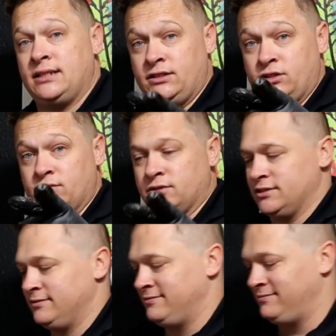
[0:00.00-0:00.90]
stay tuned.
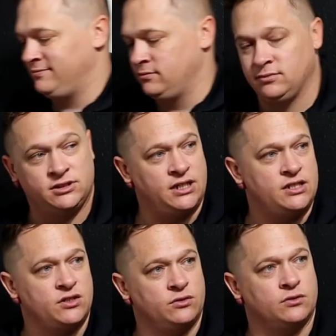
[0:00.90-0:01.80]

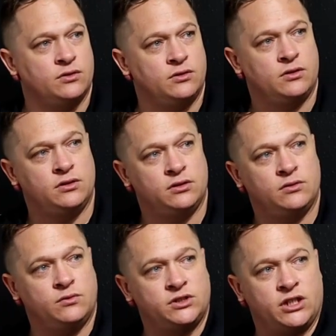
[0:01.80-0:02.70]
Stay tuned.
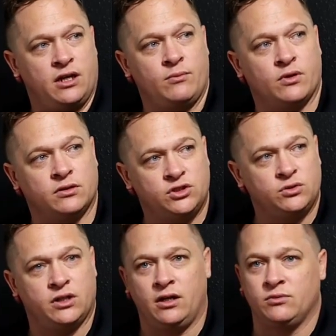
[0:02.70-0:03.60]
Which camera?
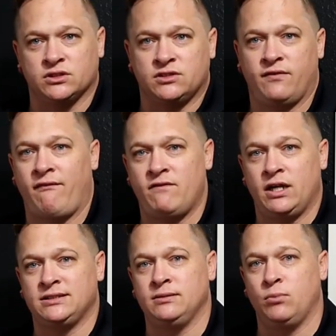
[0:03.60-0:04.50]
2 cameras.
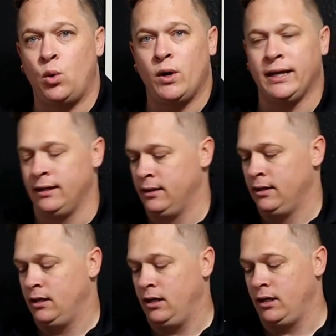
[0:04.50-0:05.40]
Fancy boy.
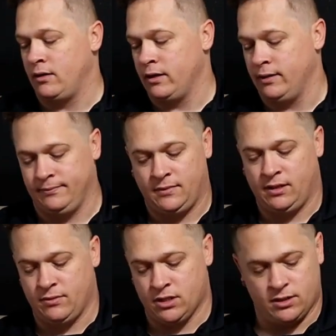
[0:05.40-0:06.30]

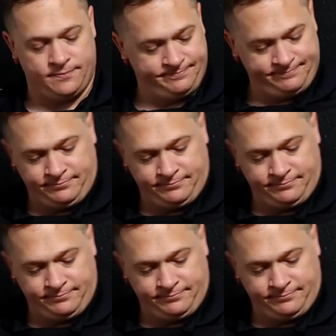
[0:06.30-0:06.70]
Alright, I'm done.